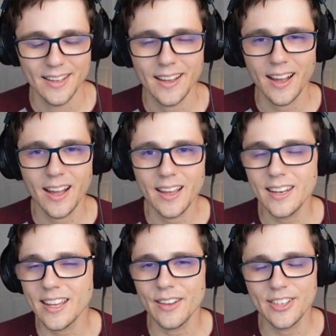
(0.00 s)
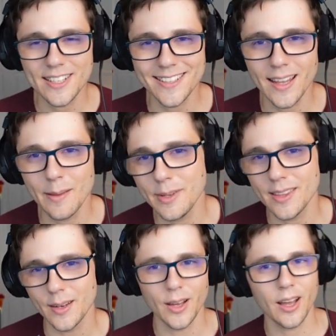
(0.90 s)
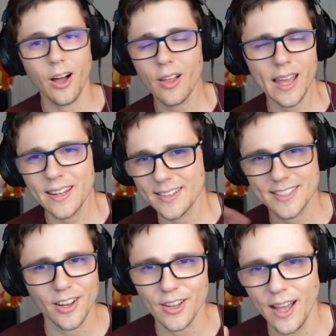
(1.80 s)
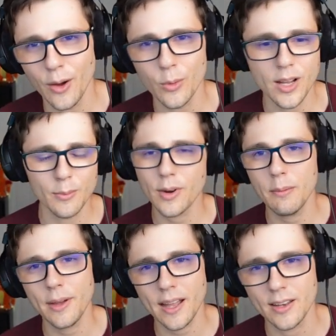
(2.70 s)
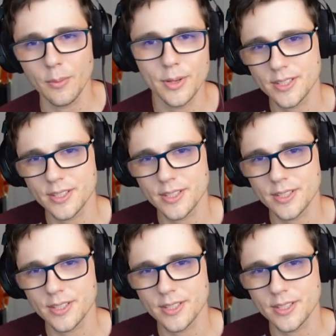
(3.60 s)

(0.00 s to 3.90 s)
Uh, and again, if it doesn't let me, then uh, I'll edit this all out. We'll come right back and I'll put